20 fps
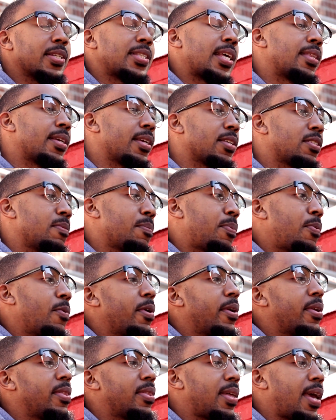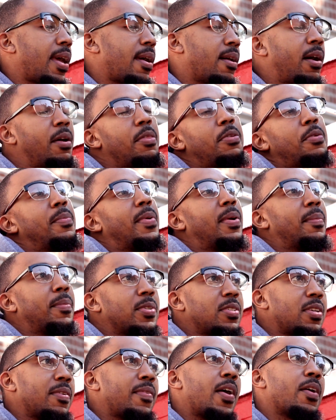Because I think it's important that other
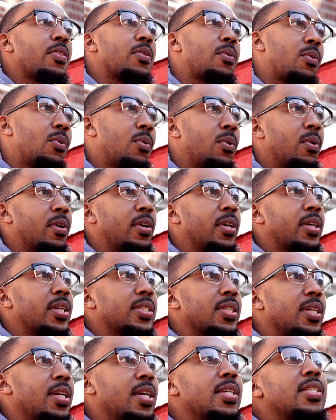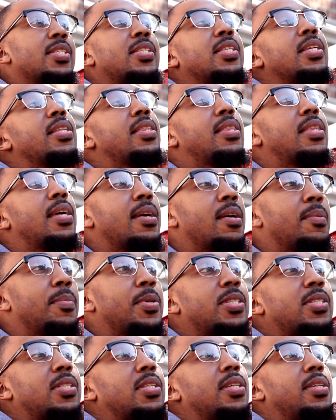members of other orgs see
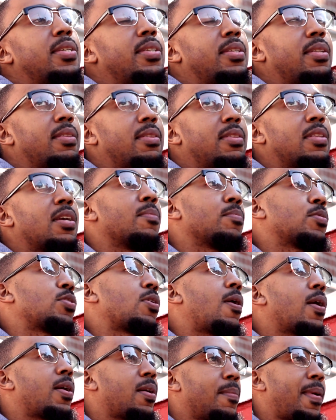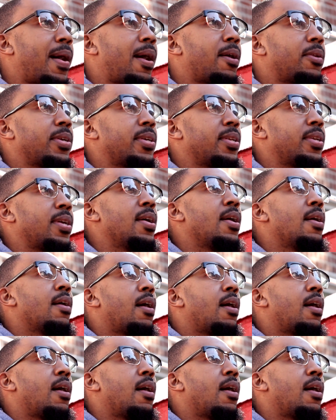them and see them talk about it